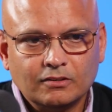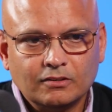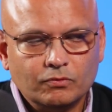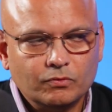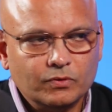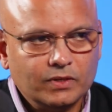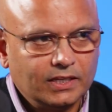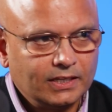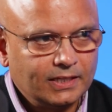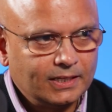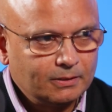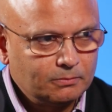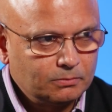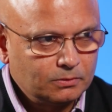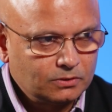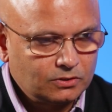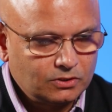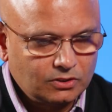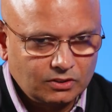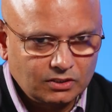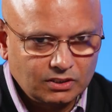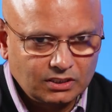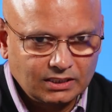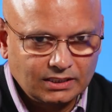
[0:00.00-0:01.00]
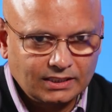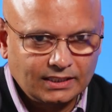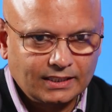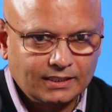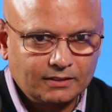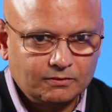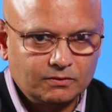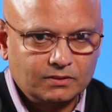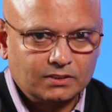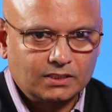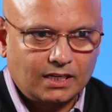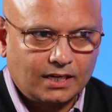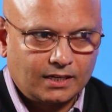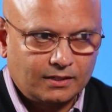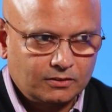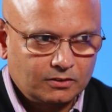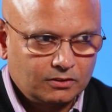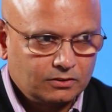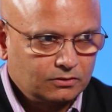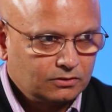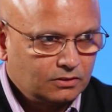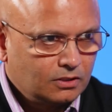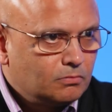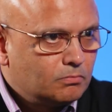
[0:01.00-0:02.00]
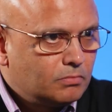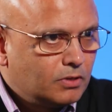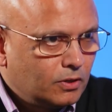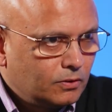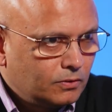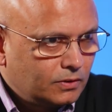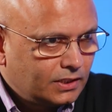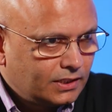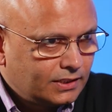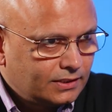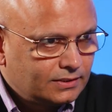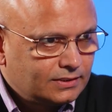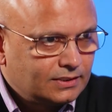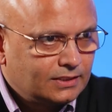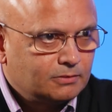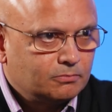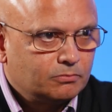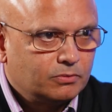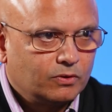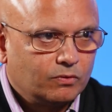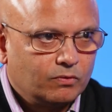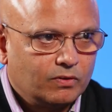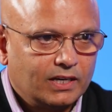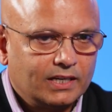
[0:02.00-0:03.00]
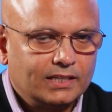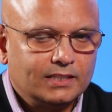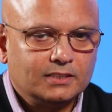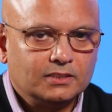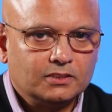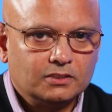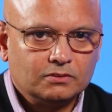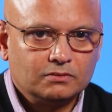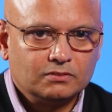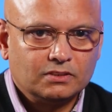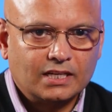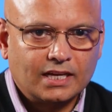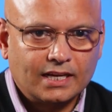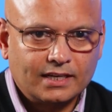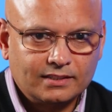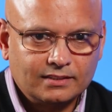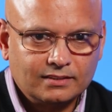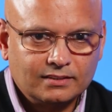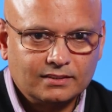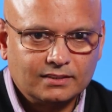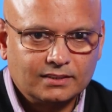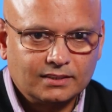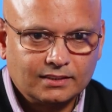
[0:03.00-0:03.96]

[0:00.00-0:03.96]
we are able to integrate with our own components and providing you that